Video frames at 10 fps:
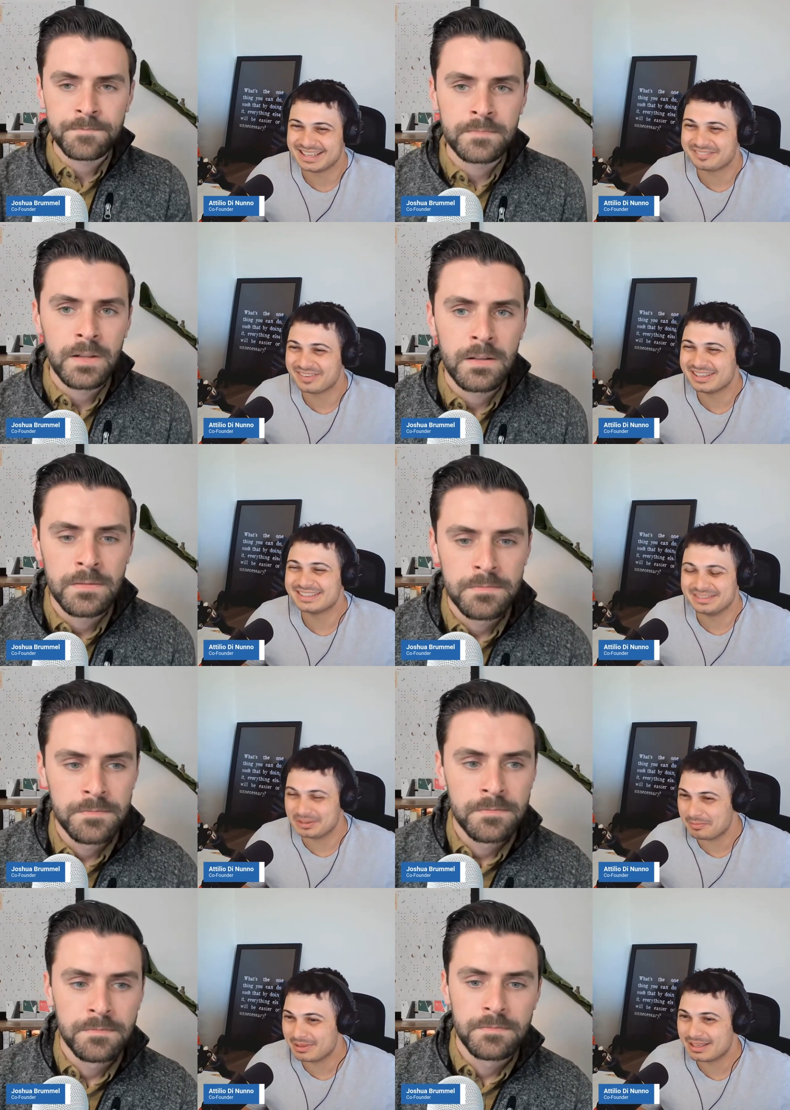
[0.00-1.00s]
Speaker 1: Jan 1,
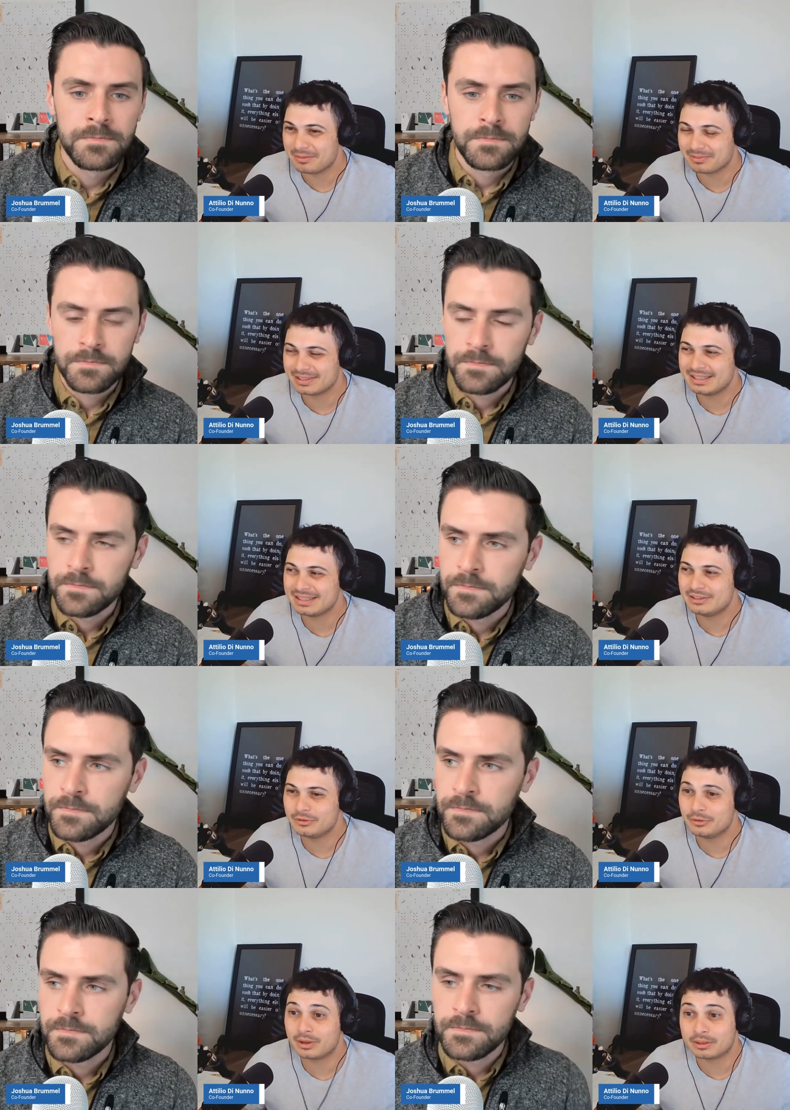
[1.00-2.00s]
you could be completely
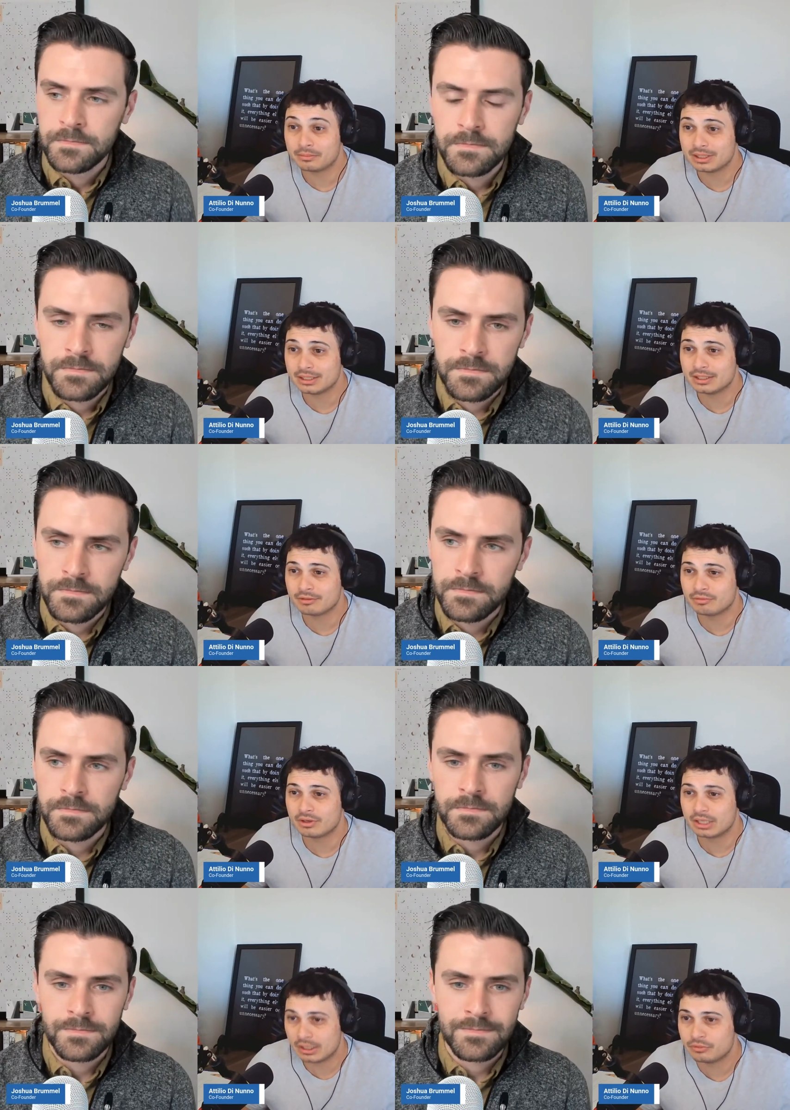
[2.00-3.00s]
new and completely
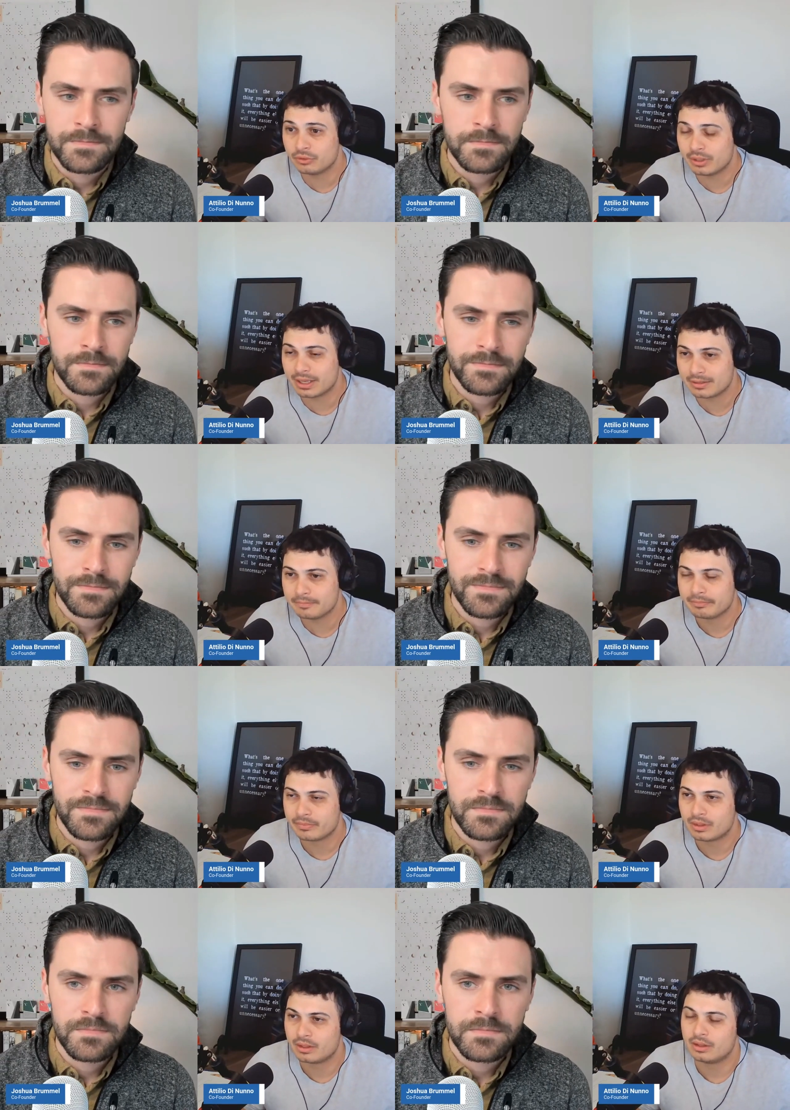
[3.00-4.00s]
different if you let it.
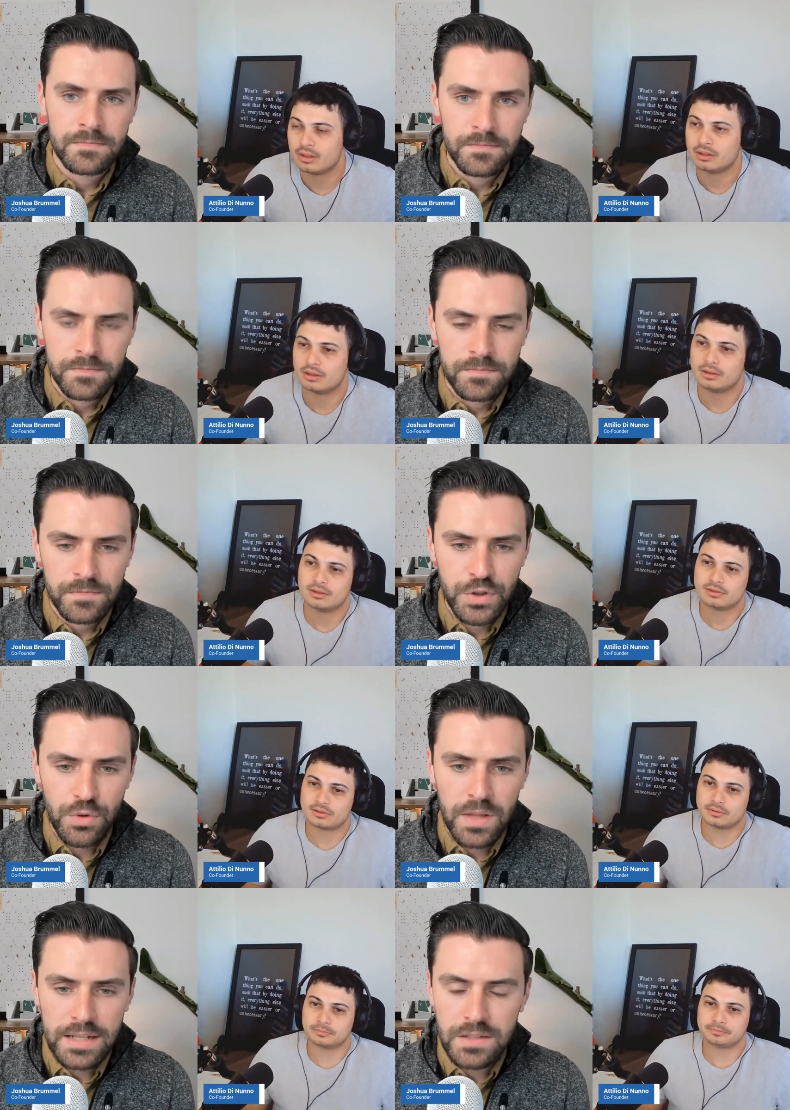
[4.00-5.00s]

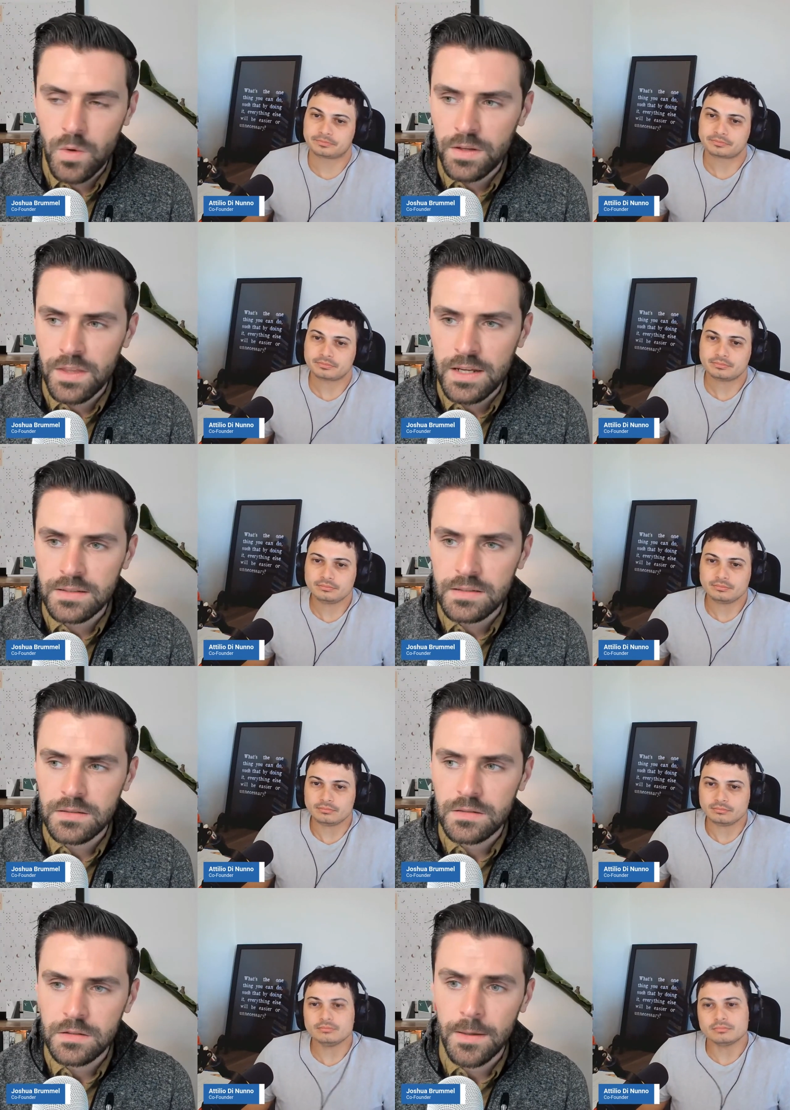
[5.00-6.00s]
Speaker 2: Two last quick
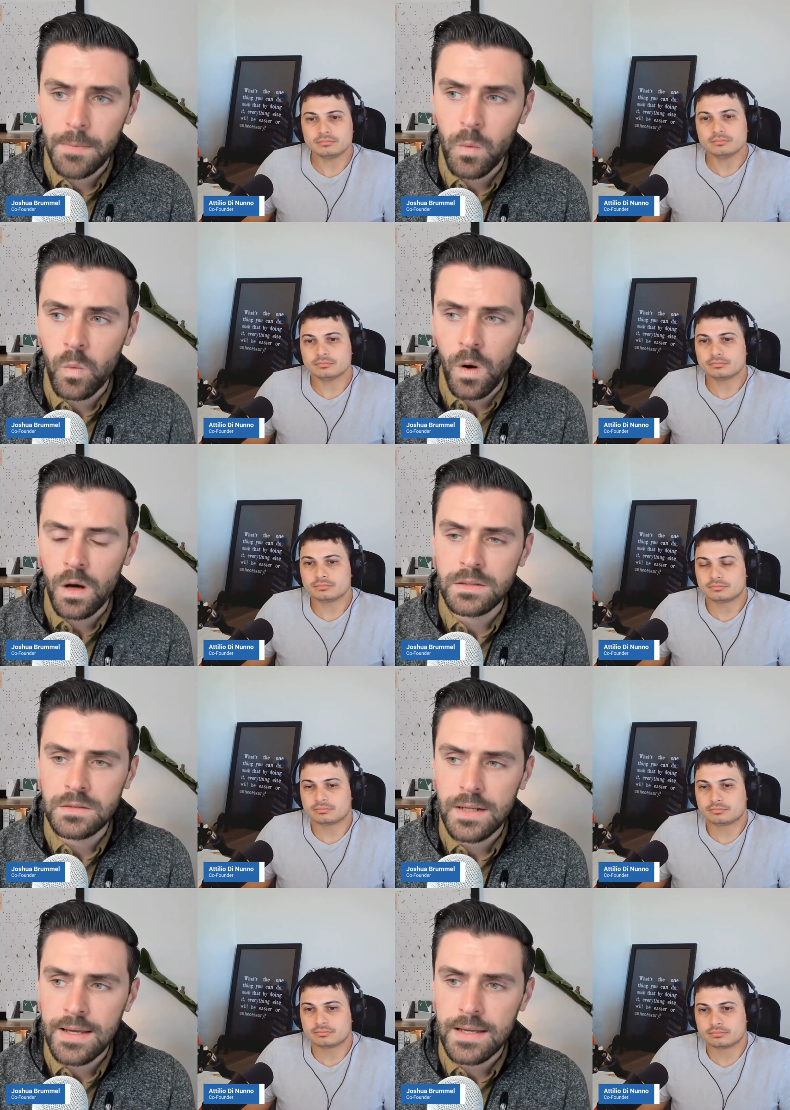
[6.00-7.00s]
things. Number
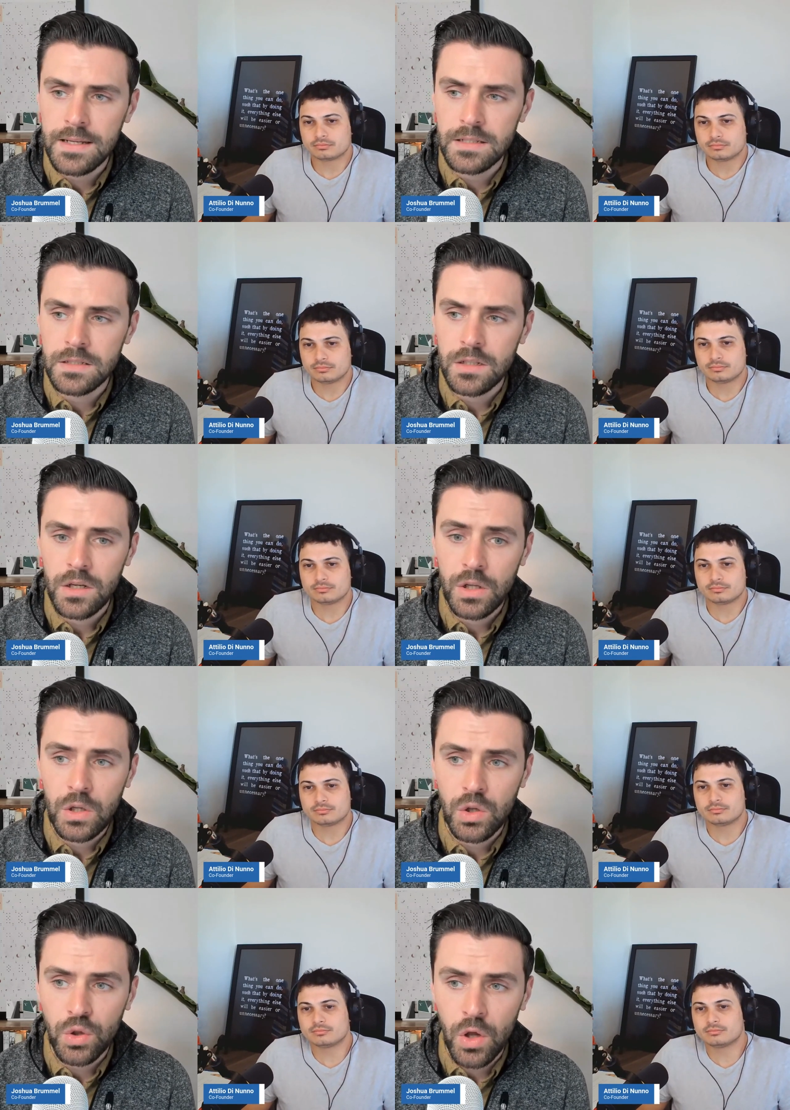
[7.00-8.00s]
one is
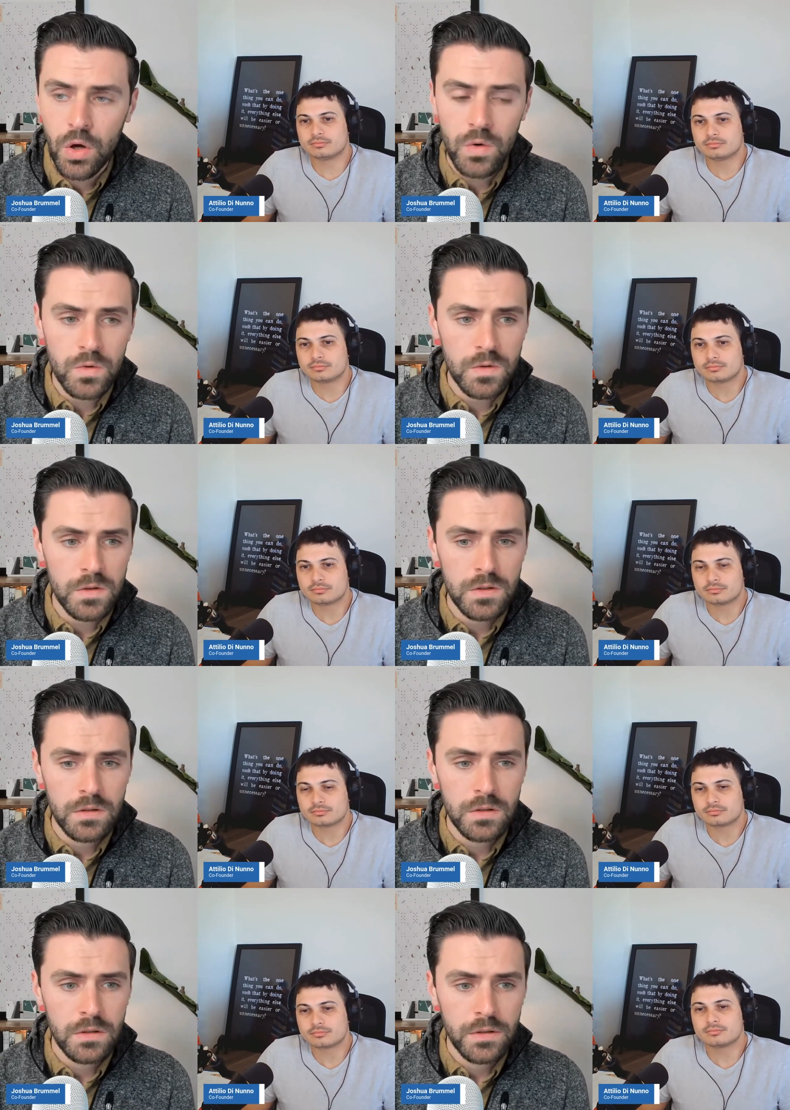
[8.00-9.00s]

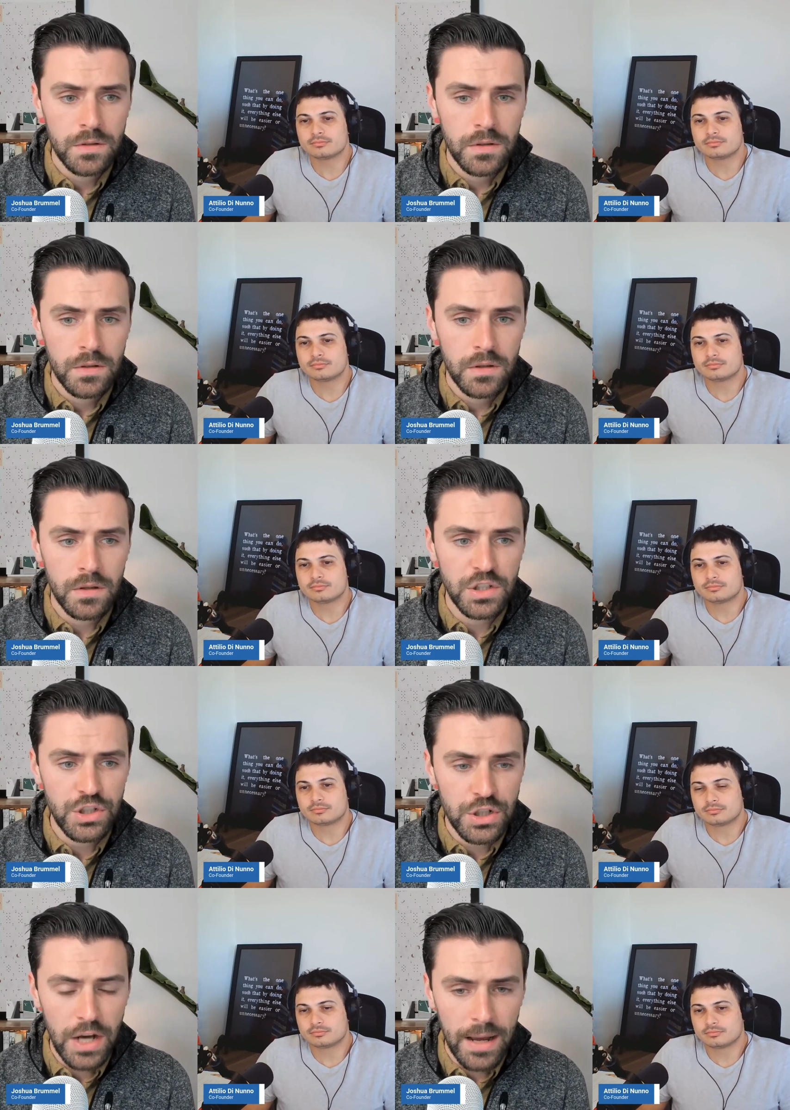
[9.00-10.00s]
close
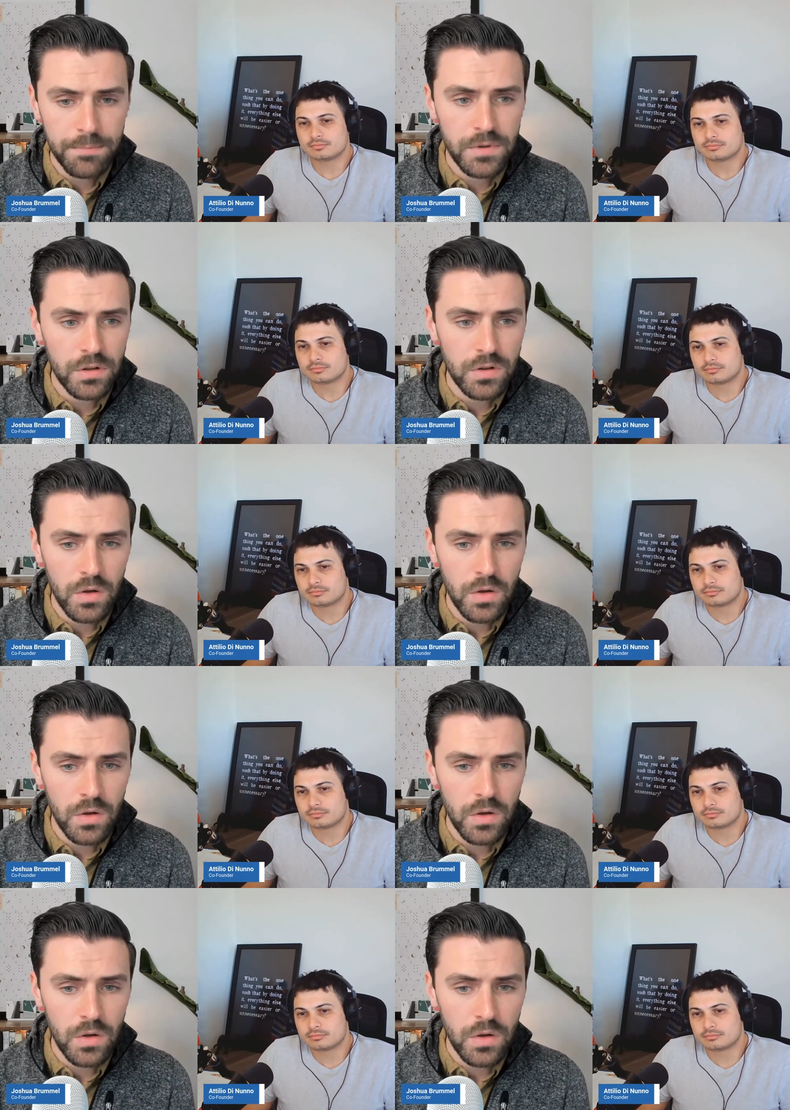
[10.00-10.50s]
the chapter,